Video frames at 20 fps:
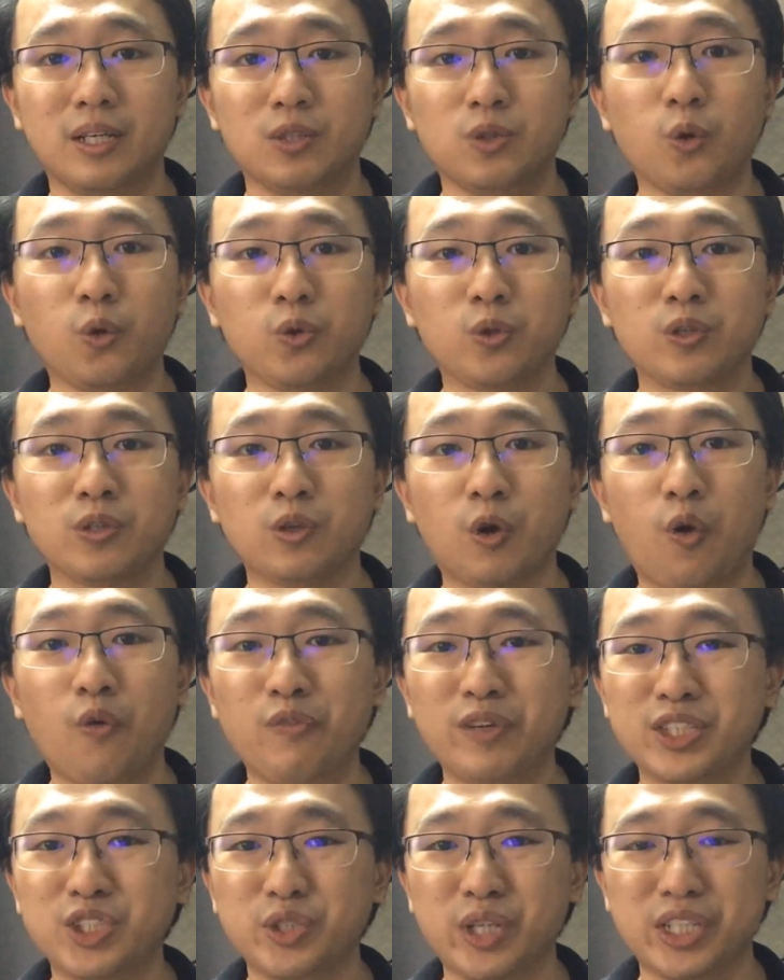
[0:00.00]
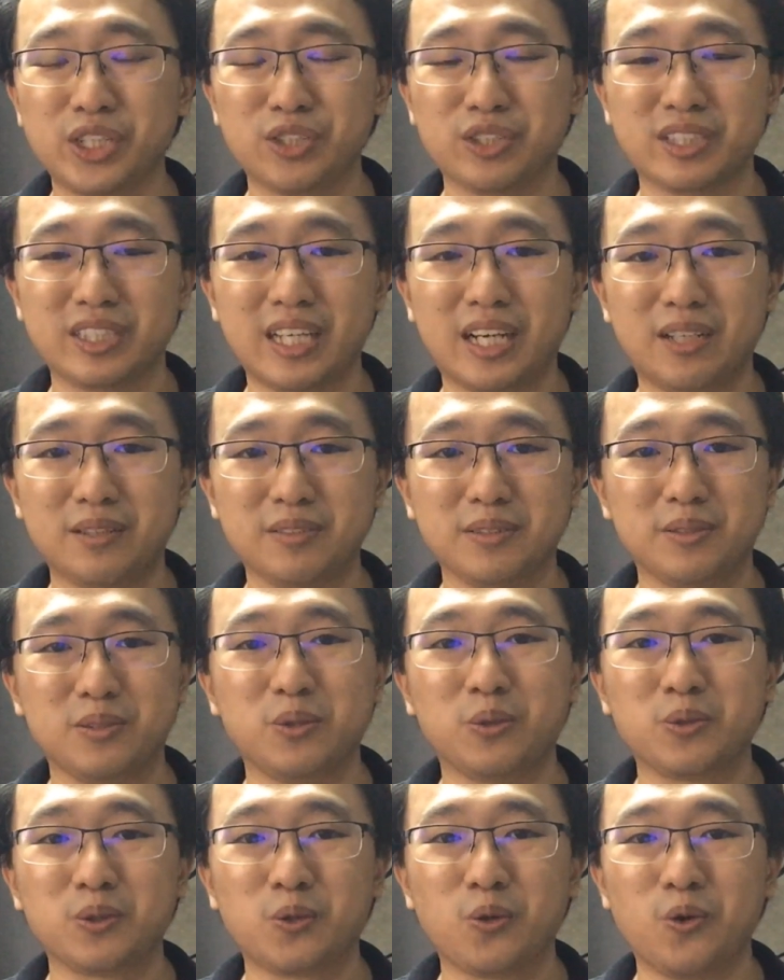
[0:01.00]
Don't overstretch yourselves,
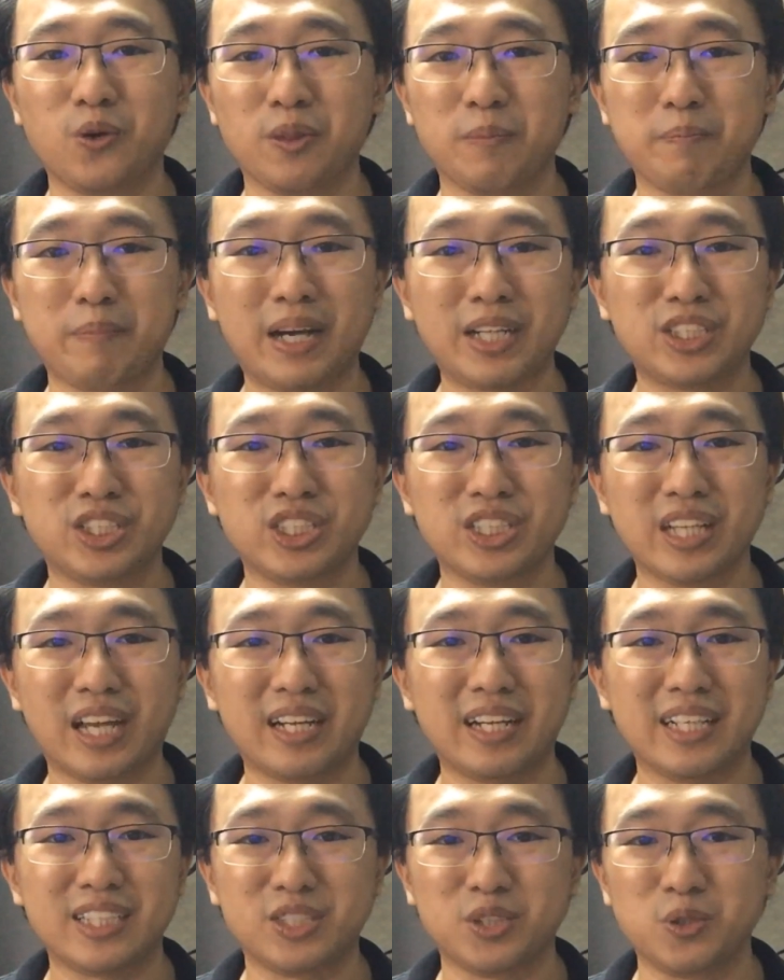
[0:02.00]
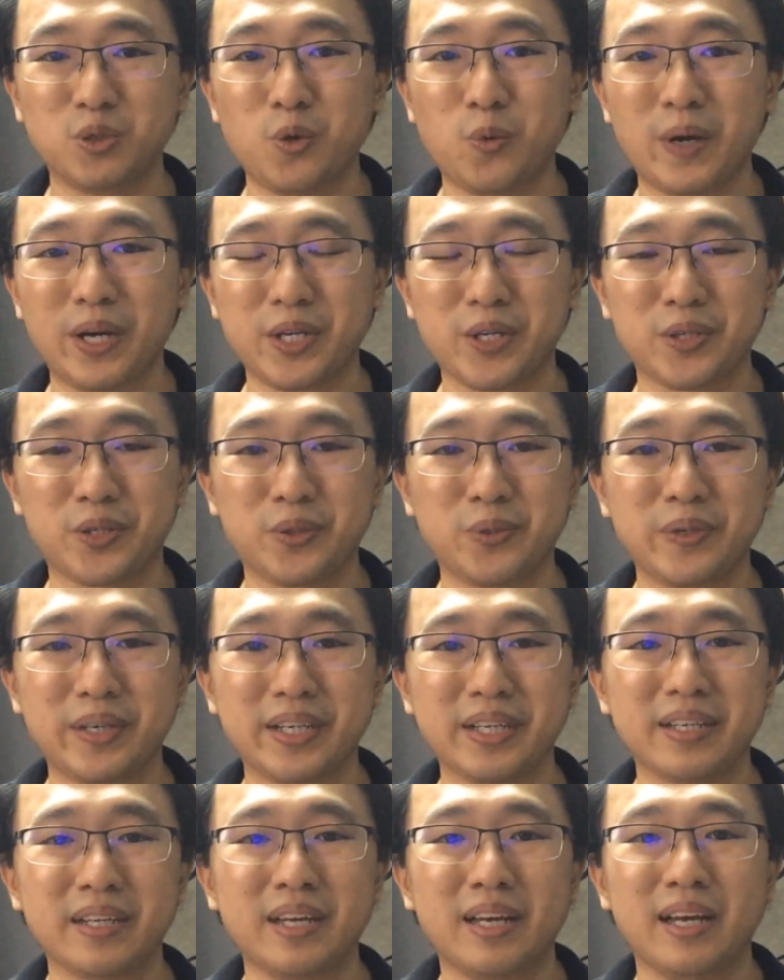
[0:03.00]
don't go on margin unless you know what you're
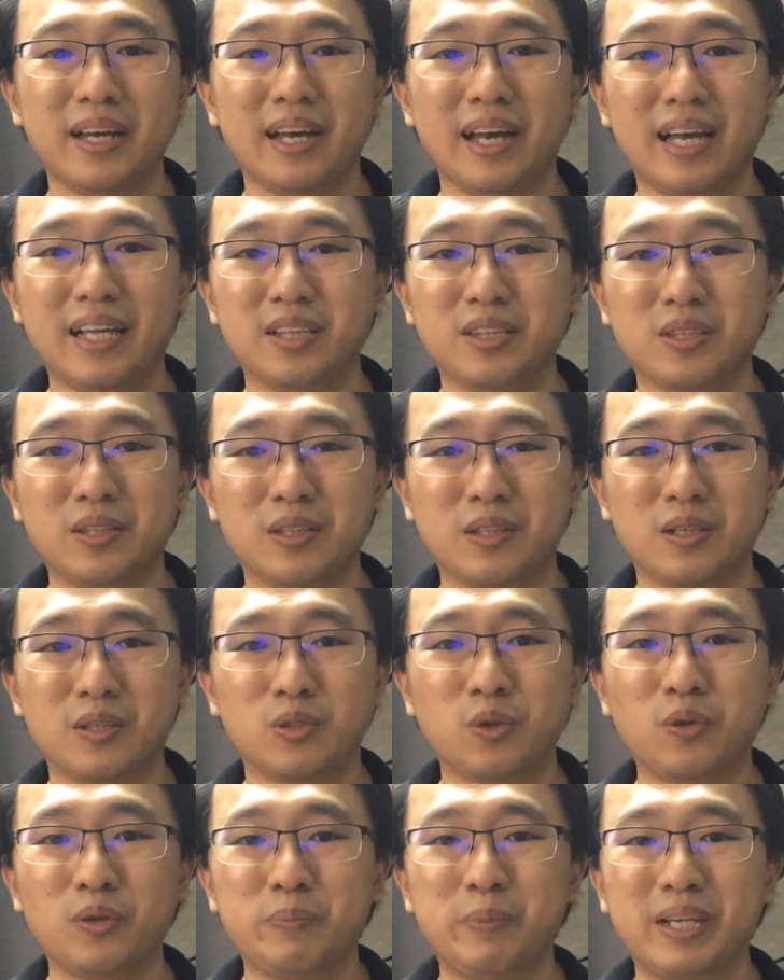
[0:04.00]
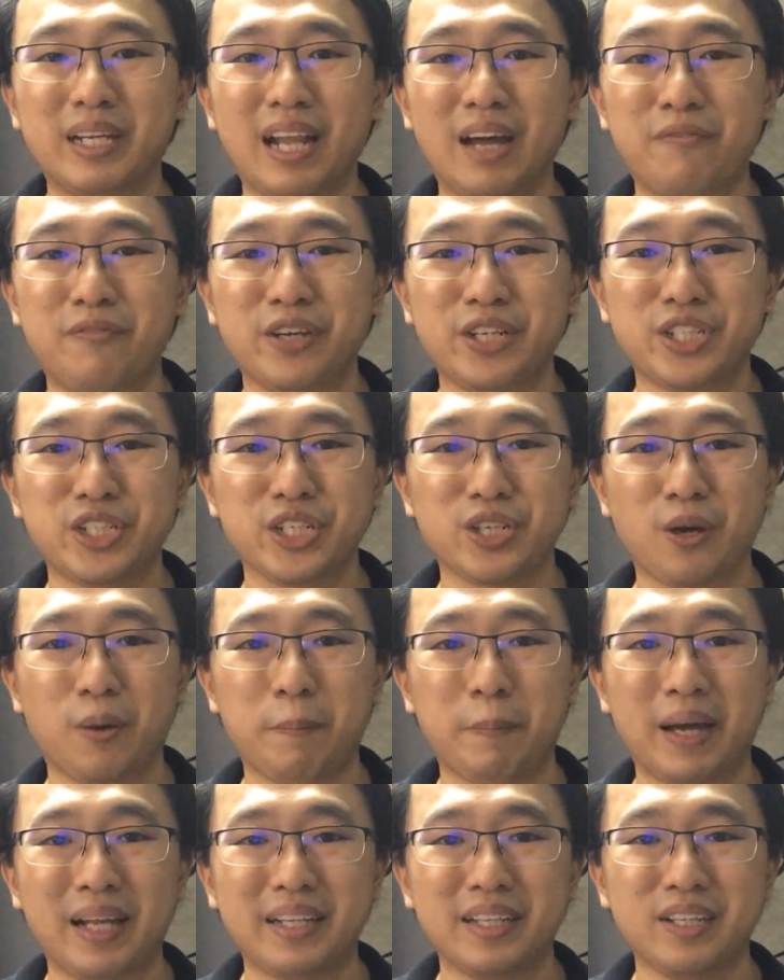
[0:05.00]
doing, and don't be leveraging
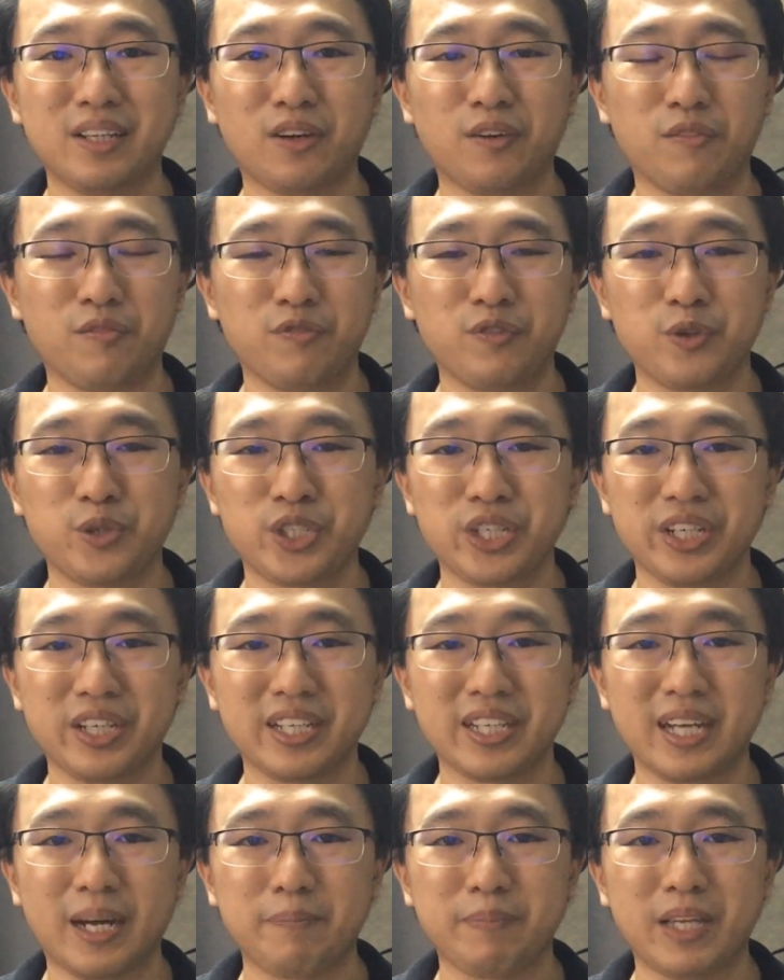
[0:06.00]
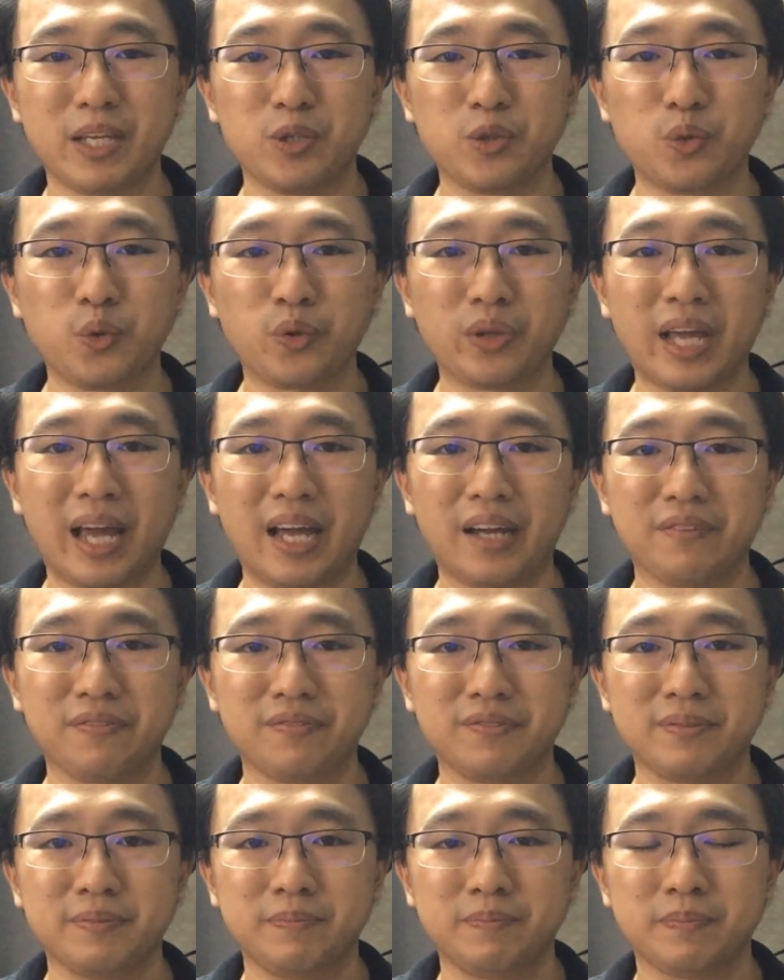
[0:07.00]
on money on future income that you don't have.
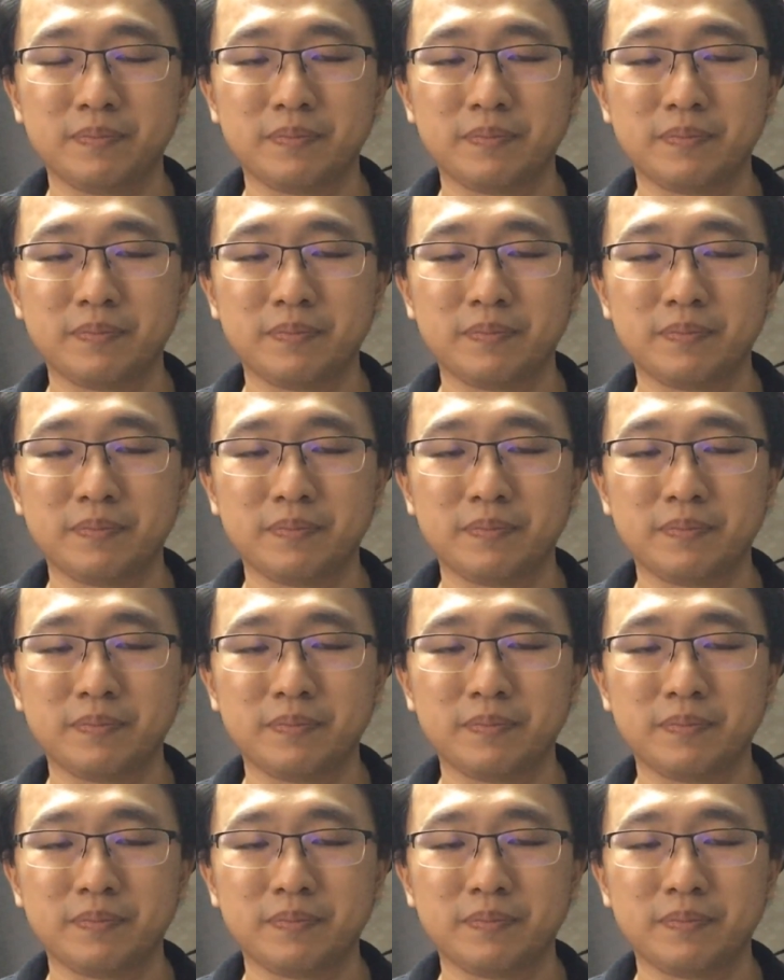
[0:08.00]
